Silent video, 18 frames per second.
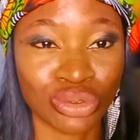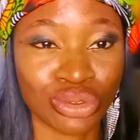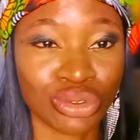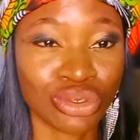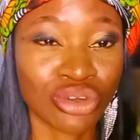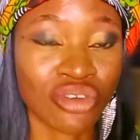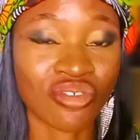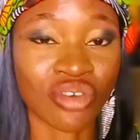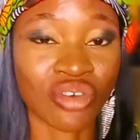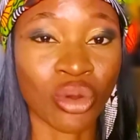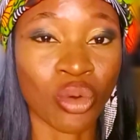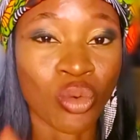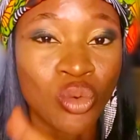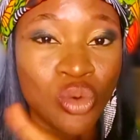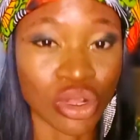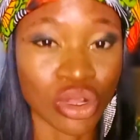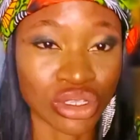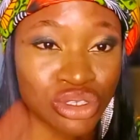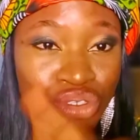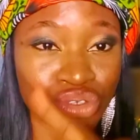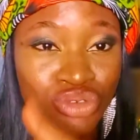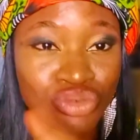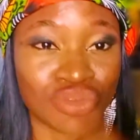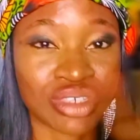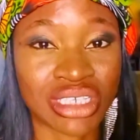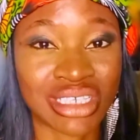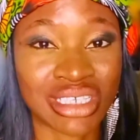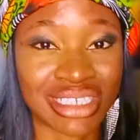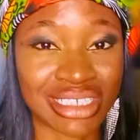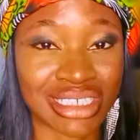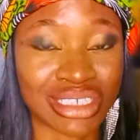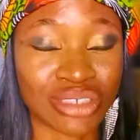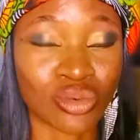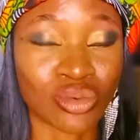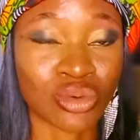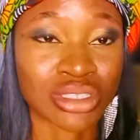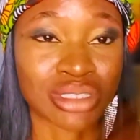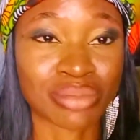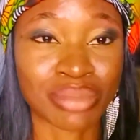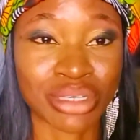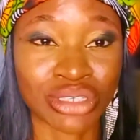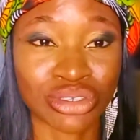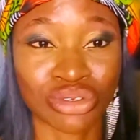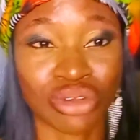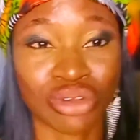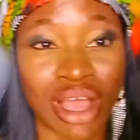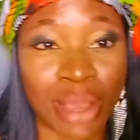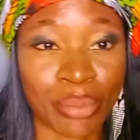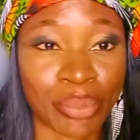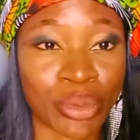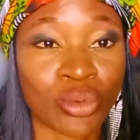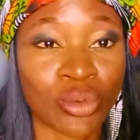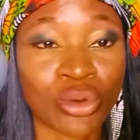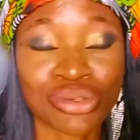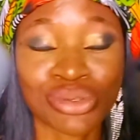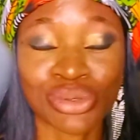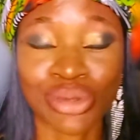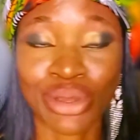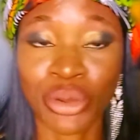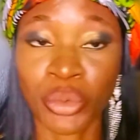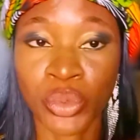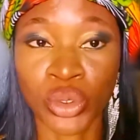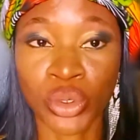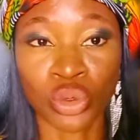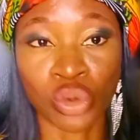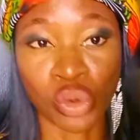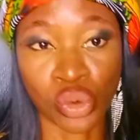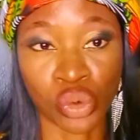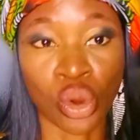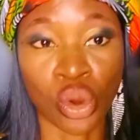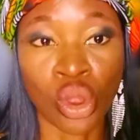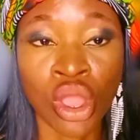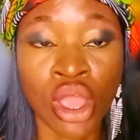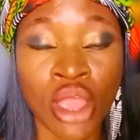Look for what you really need, what makes you happy, what will help you grow.